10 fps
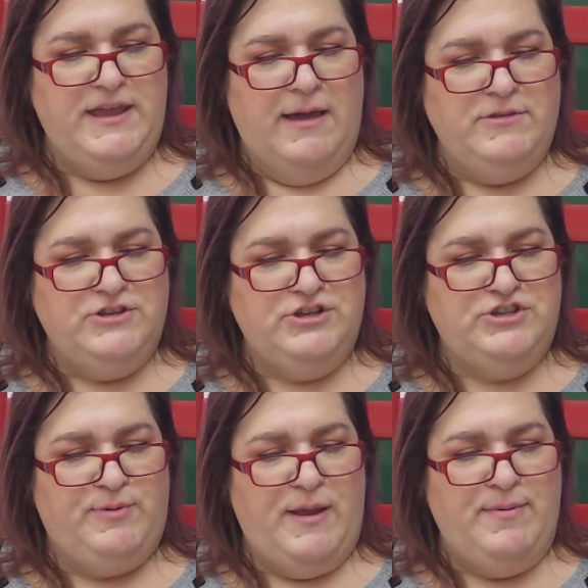I'm the
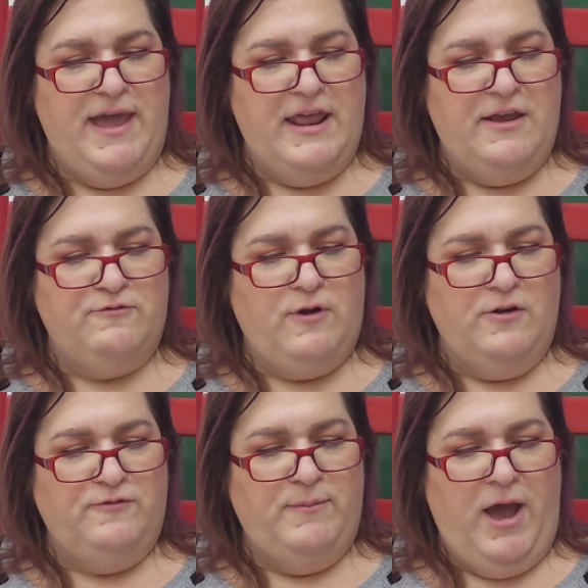gingerbread man. I've
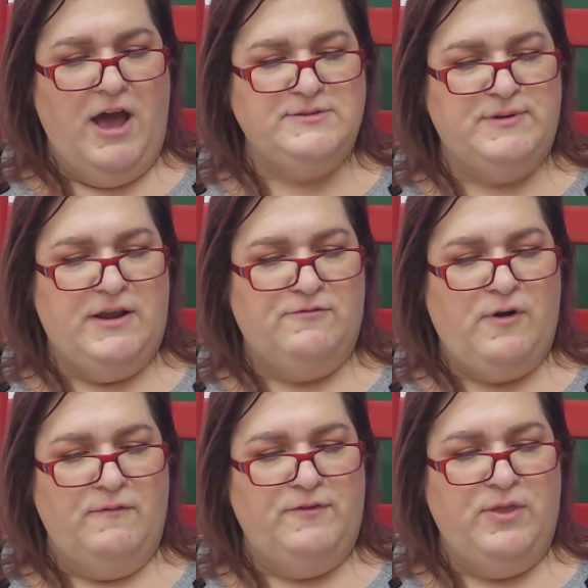run from a husband. I've
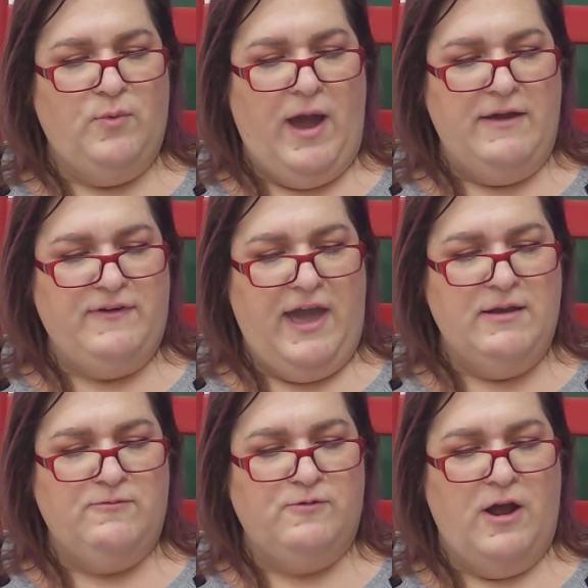run from the wife.
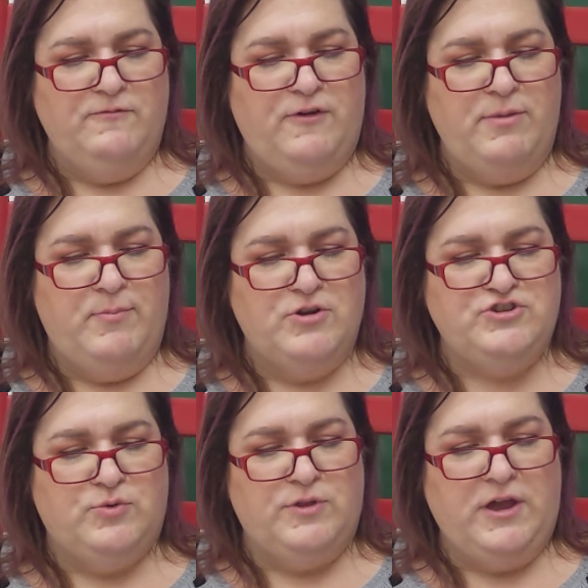I've run from the
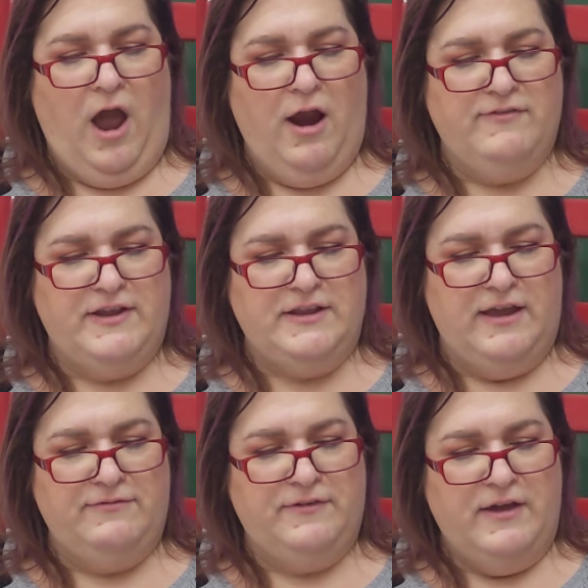butcher with a carving
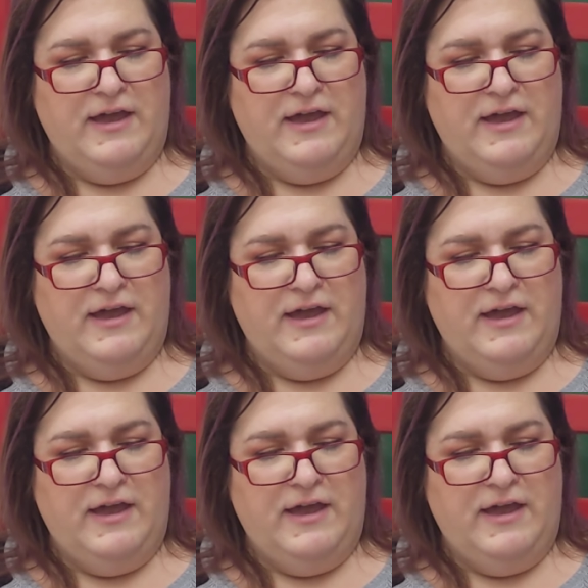knife.